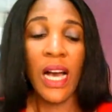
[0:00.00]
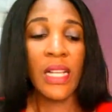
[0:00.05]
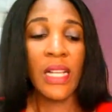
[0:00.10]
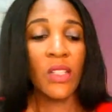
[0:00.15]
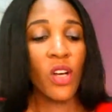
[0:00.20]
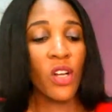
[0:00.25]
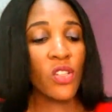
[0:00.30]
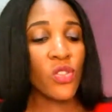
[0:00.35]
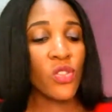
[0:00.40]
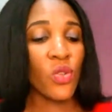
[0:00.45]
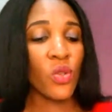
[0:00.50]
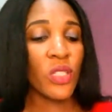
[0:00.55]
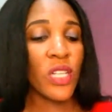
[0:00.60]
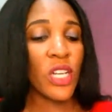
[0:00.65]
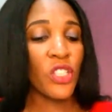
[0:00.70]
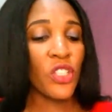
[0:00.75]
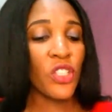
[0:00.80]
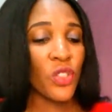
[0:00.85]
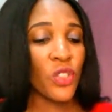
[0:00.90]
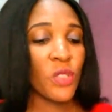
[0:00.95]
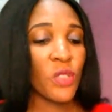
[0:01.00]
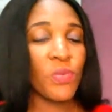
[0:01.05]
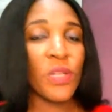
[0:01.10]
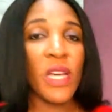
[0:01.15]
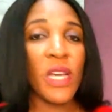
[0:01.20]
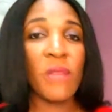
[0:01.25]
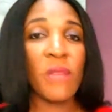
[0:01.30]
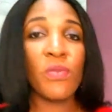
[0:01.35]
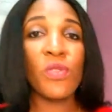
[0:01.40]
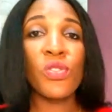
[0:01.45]
And also, they should
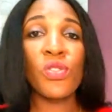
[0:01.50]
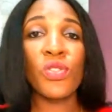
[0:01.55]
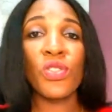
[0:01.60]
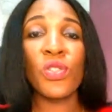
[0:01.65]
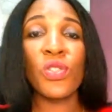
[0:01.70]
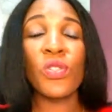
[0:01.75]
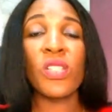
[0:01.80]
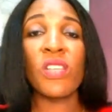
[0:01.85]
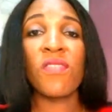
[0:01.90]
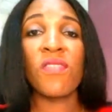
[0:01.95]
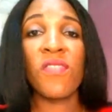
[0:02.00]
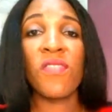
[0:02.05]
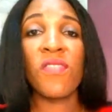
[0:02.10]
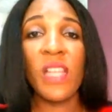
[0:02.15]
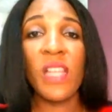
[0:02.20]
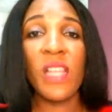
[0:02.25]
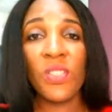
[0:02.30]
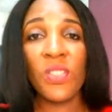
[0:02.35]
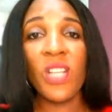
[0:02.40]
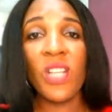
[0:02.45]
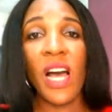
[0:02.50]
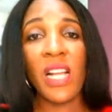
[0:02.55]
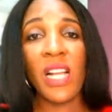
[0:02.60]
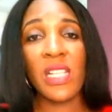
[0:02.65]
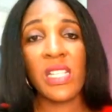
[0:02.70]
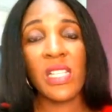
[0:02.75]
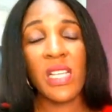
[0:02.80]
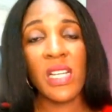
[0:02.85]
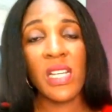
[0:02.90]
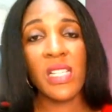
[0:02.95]
be able to use the flip
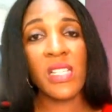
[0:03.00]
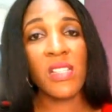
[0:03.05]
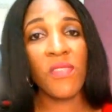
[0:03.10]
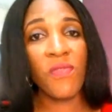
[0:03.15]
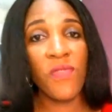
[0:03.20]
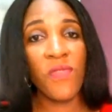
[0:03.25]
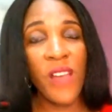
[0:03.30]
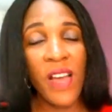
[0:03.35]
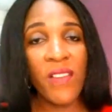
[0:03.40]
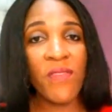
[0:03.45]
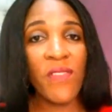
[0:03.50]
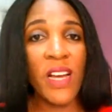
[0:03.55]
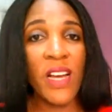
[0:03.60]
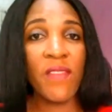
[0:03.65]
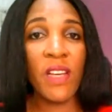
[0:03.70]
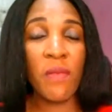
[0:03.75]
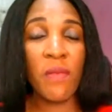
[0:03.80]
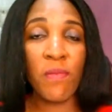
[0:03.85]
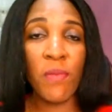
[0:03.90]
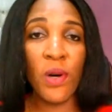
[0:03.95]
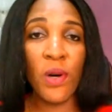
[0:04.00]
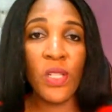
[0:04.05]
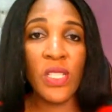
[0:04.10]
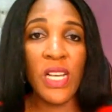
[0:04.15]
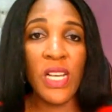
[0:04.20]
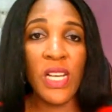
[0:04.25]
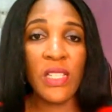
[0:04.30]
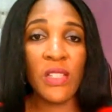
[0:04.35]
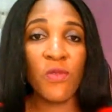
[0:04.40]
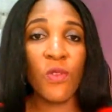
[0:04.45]
chart. It's very, very
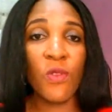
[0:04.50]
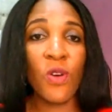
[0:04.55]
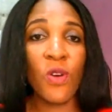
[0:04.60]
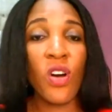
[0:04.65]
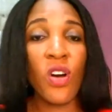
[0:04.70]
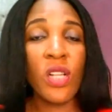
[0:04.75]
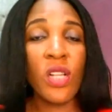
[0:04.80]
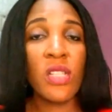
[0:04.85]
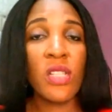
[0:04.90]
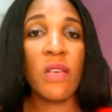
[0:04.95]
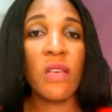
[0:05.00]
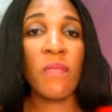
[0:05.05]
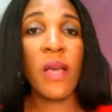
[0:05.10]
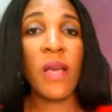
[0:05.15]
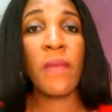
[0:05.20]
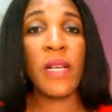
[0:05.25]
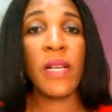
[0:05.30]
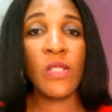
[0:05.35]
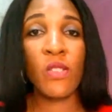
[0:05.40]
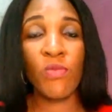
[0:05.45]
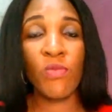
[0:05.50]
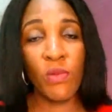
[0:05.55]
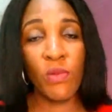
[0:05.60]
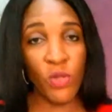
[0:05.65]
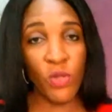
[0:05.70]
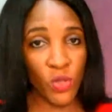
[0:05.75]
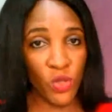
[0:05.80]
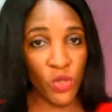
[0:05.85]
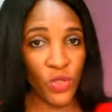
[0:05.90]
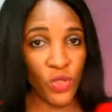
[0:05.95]
important for core team members to be
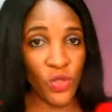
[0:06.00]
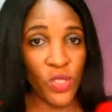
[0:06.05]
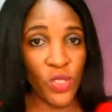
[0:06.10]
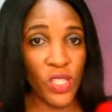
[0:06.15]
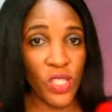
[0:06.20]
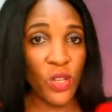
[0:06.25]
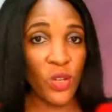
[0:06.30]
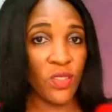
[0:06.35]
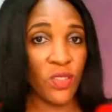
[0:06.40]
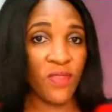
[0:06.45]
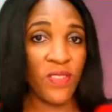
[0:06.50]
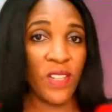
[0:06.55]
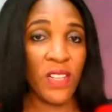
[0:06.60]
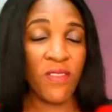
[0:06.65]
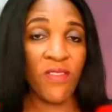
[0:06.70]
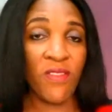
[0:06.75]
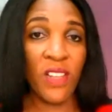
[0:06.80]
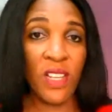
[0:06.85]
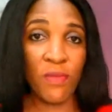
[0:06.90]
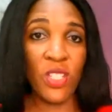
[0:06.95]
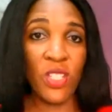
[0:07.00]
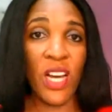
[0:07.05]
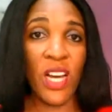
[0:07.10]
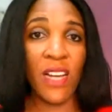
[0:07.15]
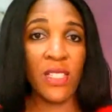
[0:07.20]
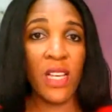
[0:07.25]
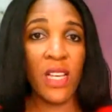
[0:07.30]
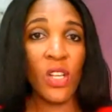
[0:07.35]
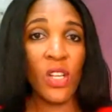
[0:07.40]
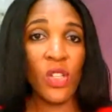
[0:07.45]
able to use the Oriflame flip chart
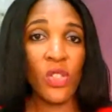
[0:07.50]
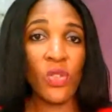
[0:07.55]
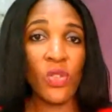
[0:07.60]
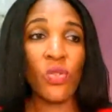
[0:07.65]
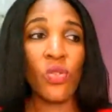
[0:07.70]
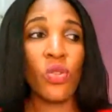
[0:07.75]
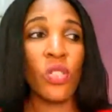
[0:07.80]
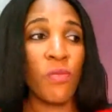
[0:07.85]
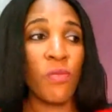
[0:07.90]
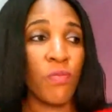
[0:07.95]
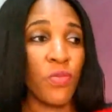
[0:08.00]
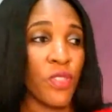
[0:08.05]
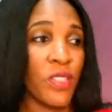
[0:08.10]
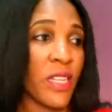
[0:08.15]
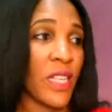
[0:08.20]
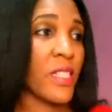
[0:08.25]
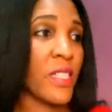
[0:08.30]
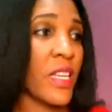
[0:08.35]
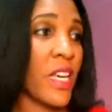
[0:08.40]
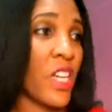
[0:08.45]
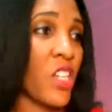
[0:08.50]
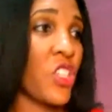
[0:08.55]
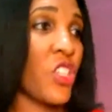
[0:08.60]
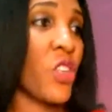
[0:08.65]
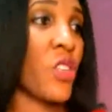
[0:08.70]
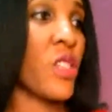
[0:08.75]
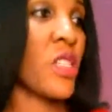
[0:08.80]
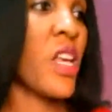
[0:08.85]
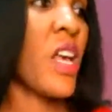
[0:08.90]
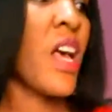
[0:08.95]
to do the presentations.
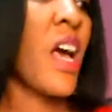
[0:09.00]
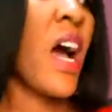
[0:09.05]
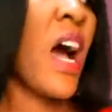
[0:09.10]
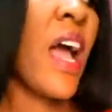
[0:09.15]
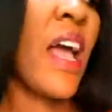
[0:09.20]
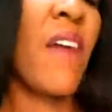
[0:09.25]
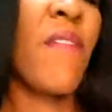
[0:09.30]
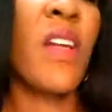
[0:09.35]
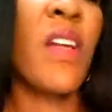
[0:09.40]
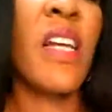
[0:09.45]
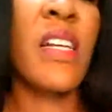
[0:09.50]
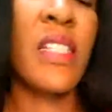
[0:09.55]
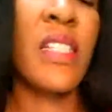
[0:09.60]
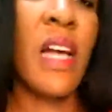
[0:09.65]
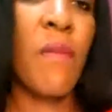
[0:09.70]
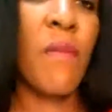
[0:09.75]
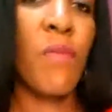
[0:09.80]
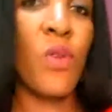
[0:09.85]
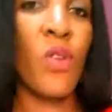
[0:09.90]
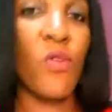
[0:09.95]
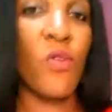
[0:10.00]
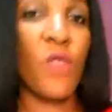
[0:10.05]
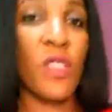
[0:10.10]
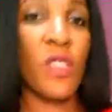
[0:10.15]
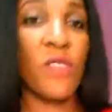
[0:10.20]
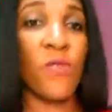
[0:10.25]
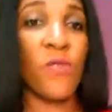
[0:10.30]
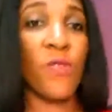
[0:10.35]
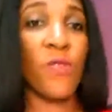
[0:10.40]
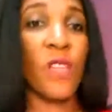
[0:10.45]
I have an example of a
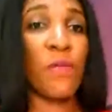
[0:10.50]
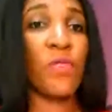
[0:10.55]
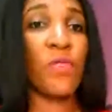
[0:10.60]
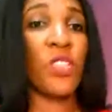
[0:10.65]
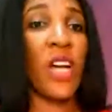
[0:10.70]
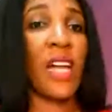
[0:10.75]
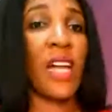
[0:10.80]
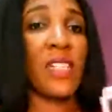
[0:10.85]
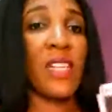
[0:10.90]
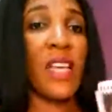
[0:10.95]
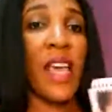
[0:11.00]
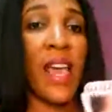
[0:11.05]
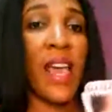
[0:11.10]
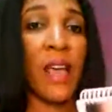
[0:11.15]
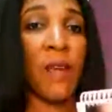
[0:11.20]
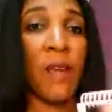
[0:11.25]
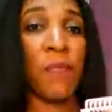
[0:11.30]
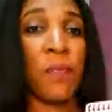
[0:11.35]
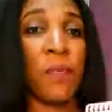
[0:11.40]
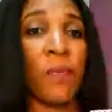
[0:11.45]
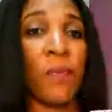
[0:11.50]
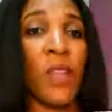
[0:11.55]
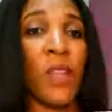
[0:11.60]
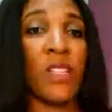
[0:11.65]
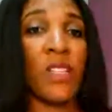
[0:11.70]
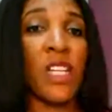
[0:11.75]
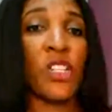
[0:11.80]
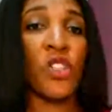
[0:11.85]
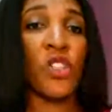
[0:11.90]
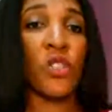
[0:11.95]
flip chart here. They
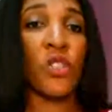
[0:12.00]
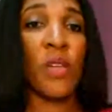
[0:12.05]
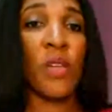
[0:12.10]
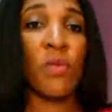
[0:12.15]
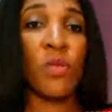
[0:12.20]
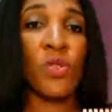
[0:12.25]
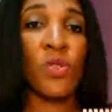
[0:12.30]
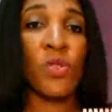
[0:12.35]
should be able